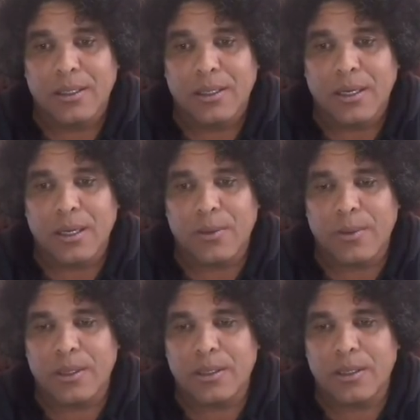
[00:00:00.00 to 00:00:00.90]
I
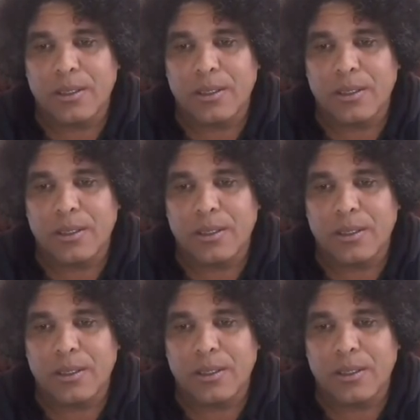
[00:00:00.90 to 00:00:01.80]
went into housing.
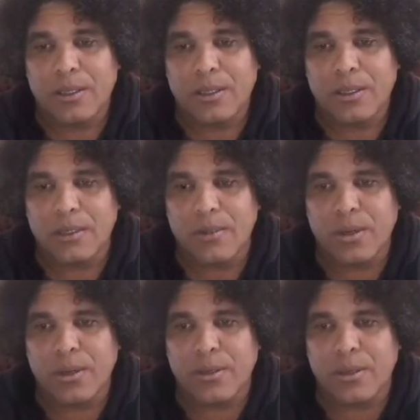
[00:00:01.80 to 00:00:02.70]
Yes, how are you
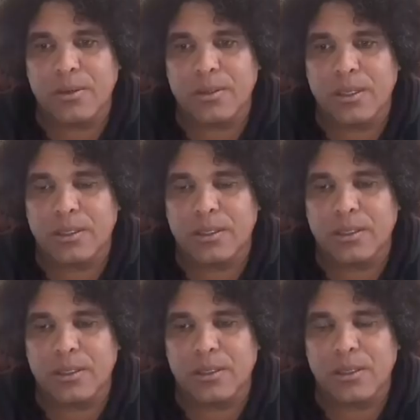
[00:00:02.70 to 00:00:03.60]
doing? Then housing
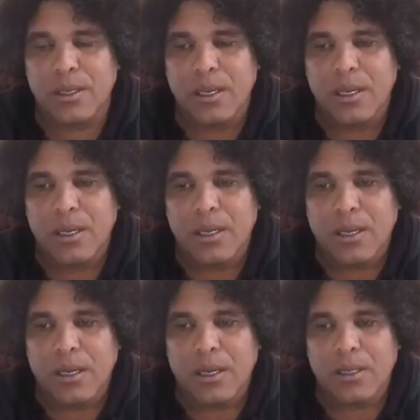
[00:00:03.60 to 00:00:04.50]
assistance
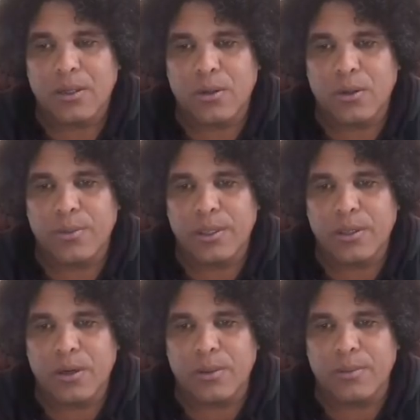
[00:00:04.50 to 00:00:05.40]
and told me to
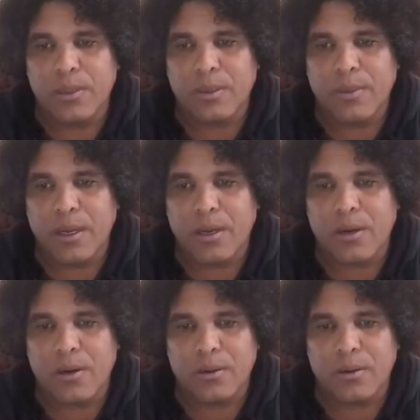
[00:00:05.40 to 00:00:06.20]
update my account.